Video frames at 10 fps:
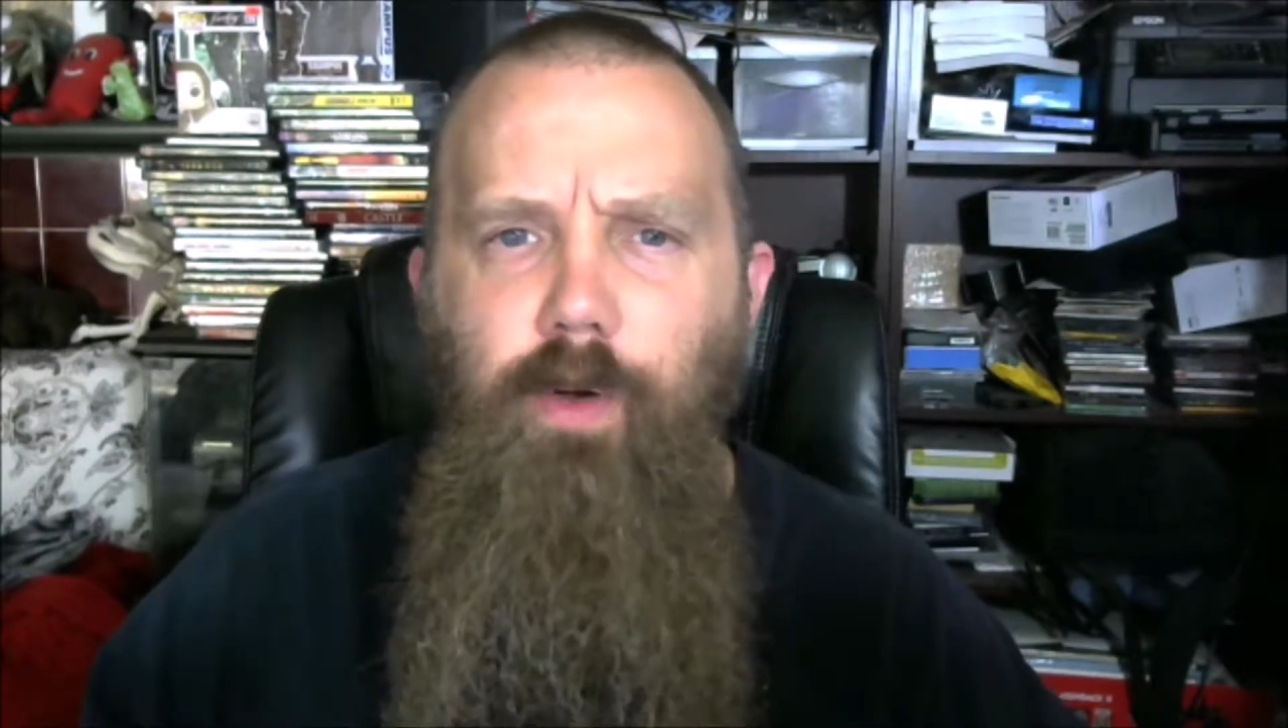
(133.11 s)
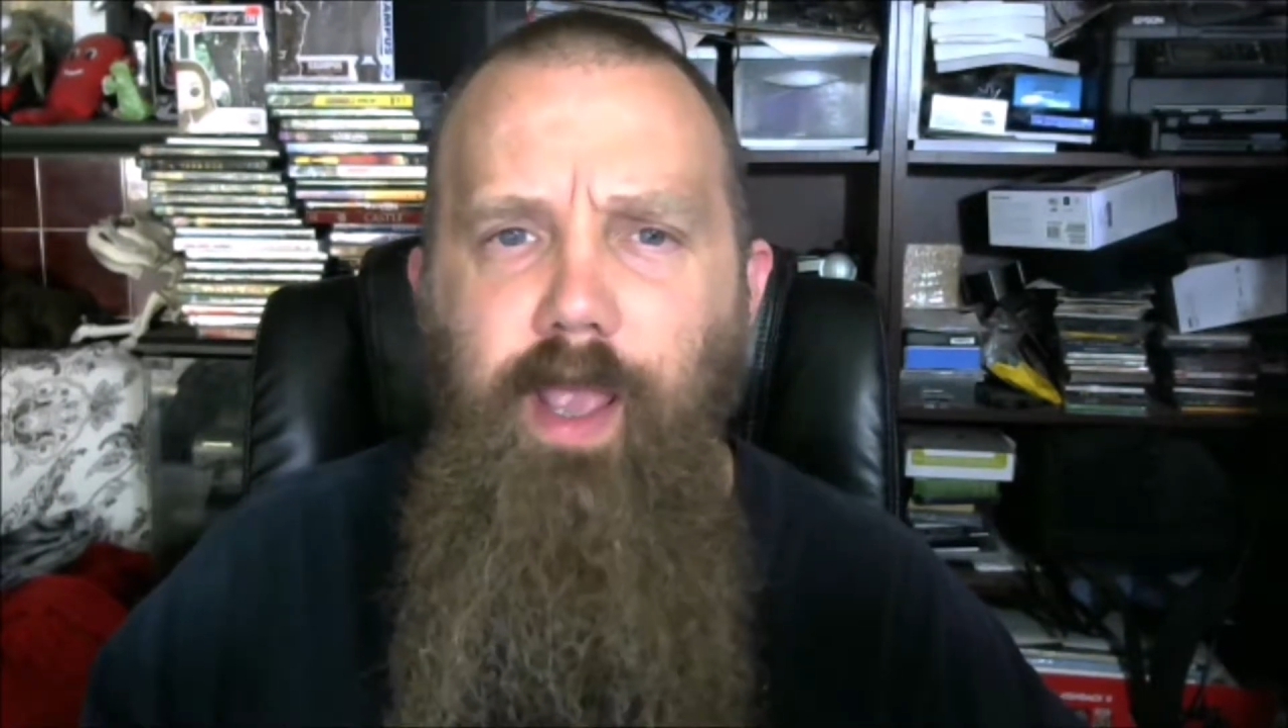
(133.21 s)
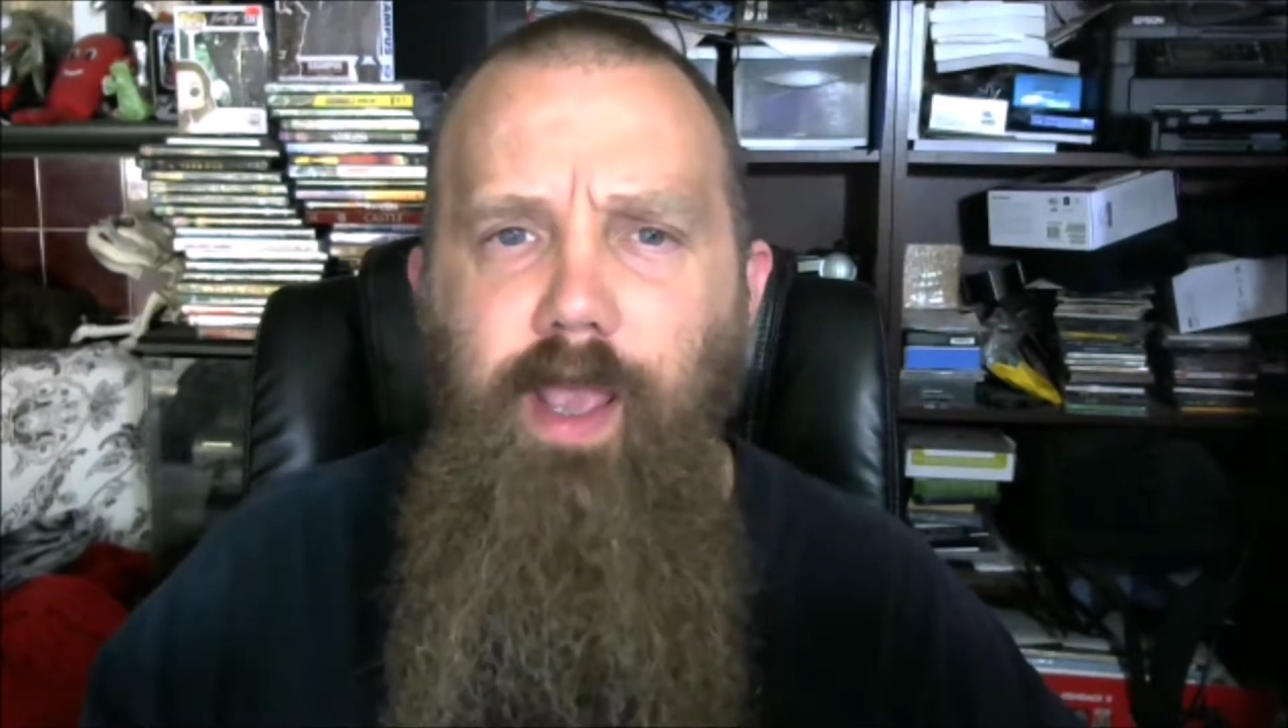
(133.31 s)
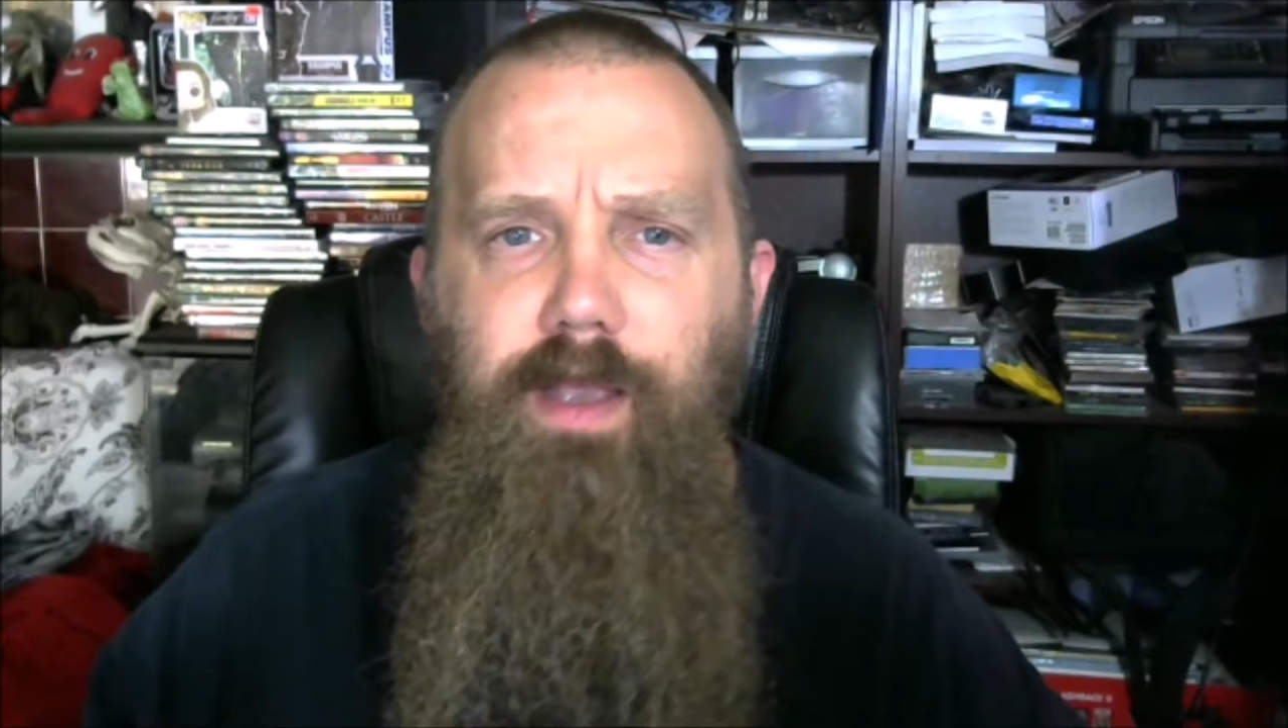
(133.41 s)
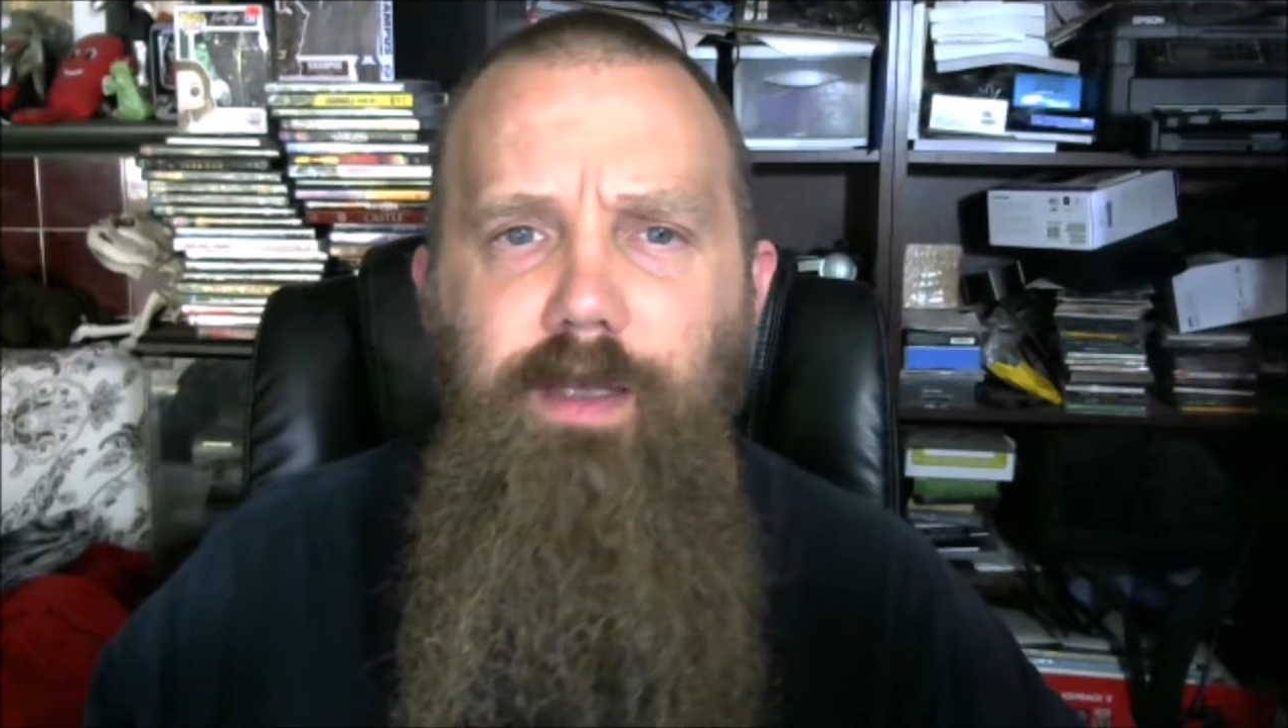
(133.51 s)

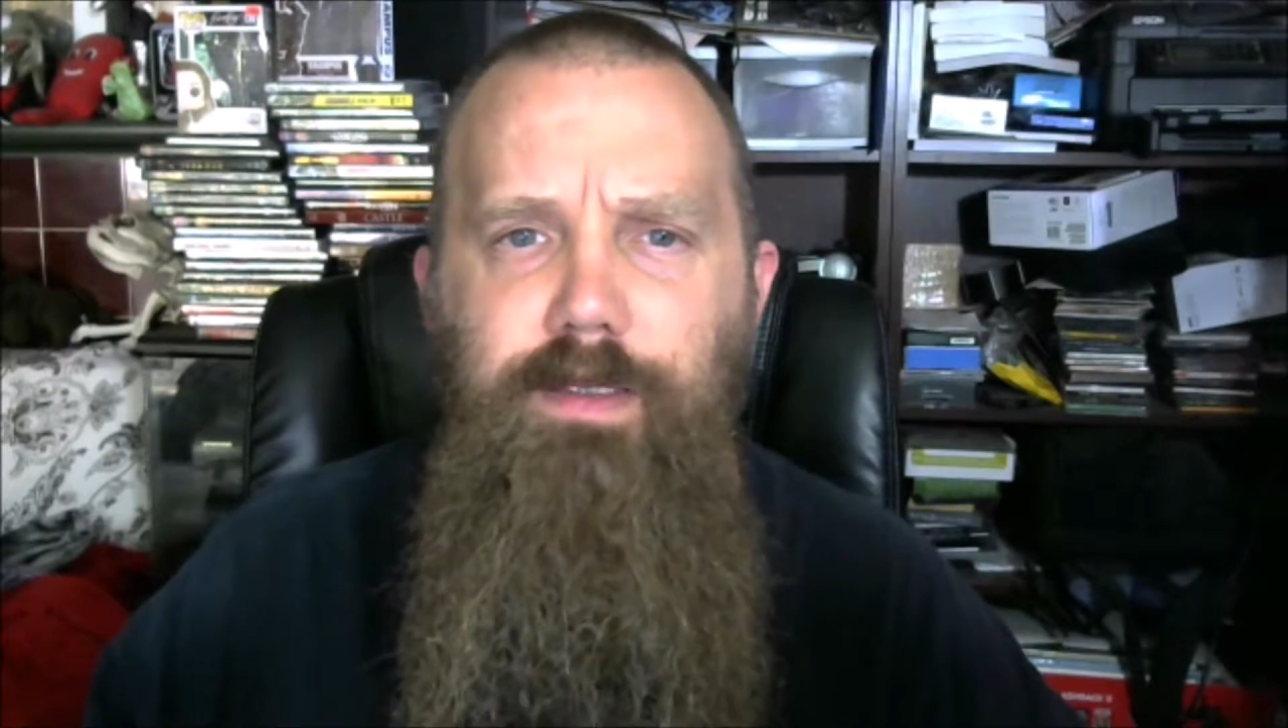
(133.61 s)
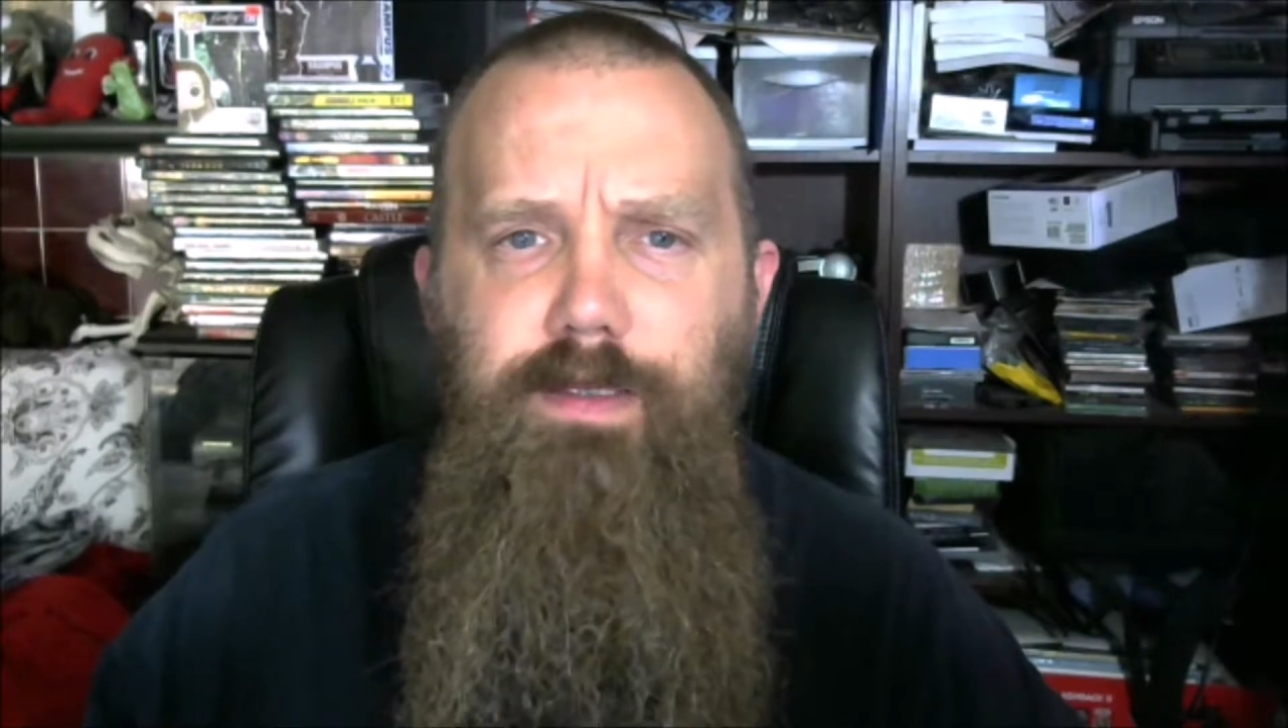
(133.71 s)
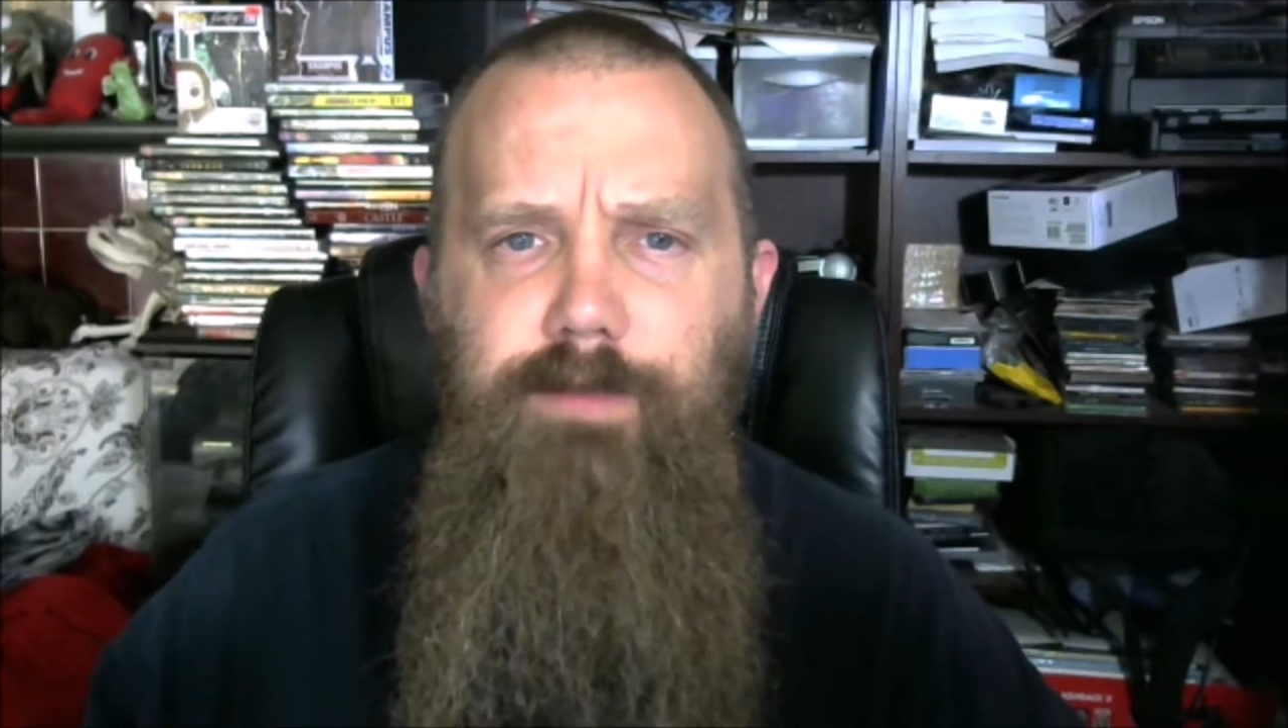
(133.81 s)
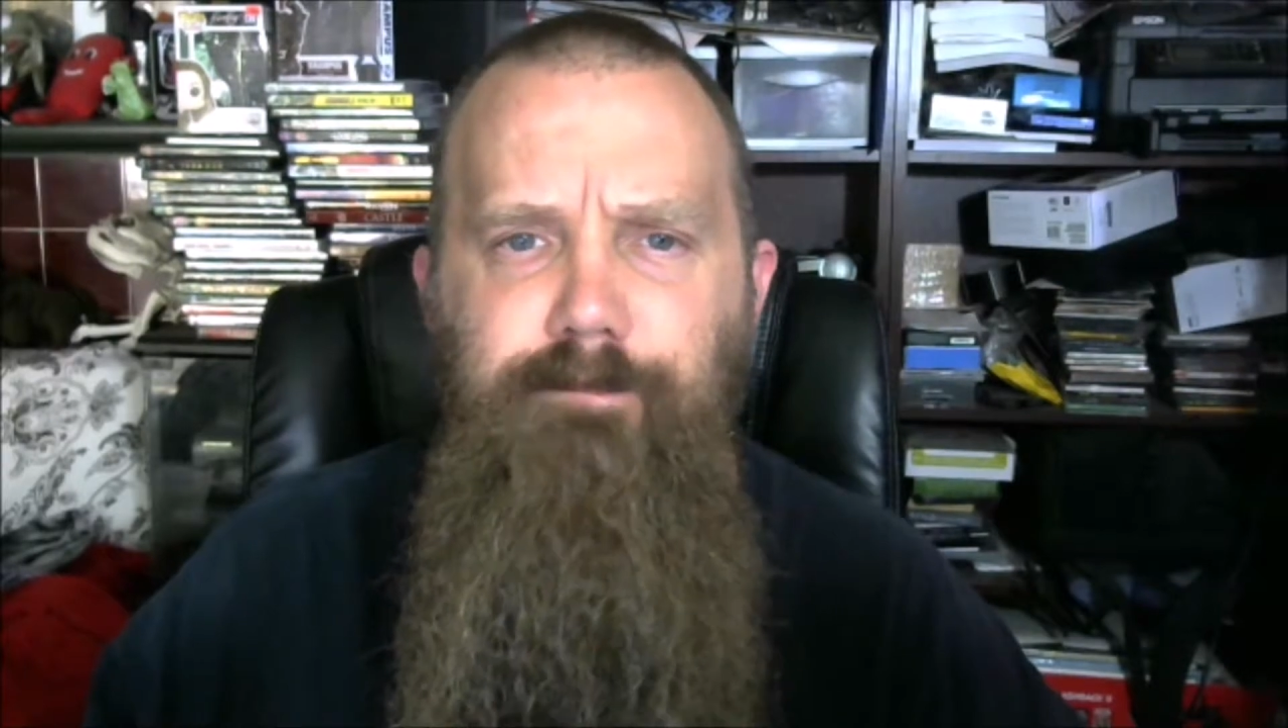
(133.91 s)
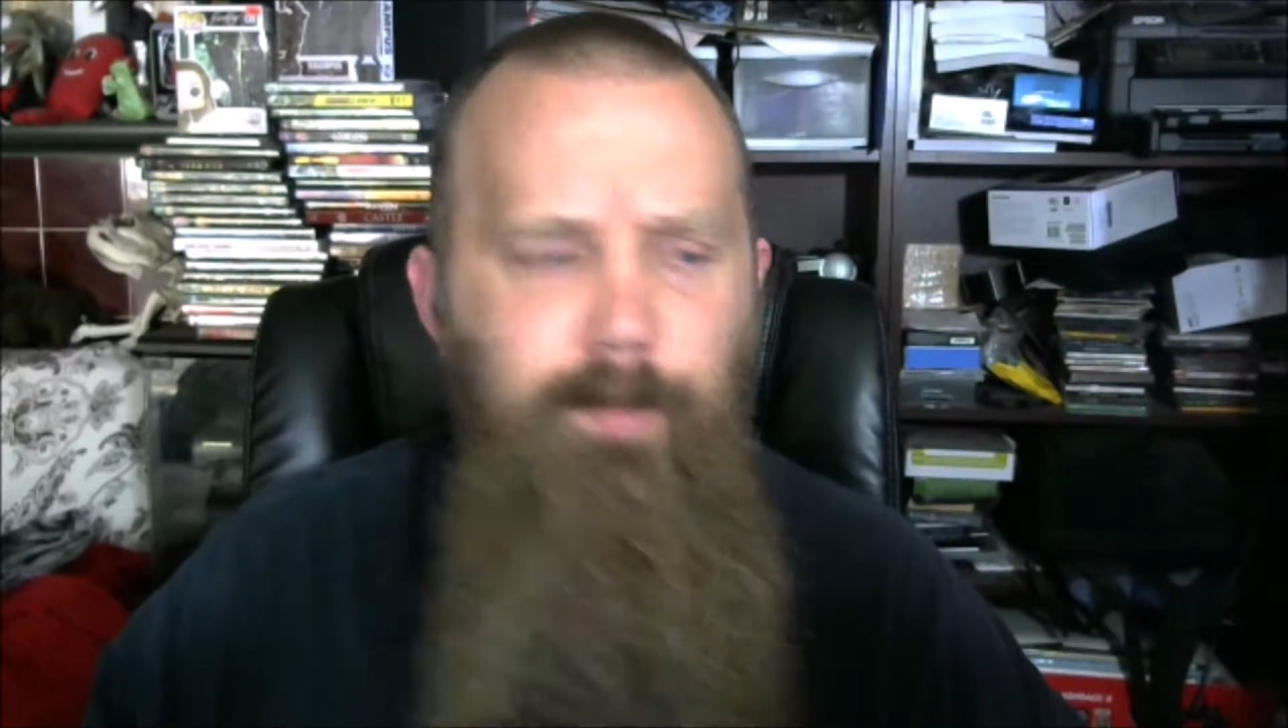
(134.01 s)
okay because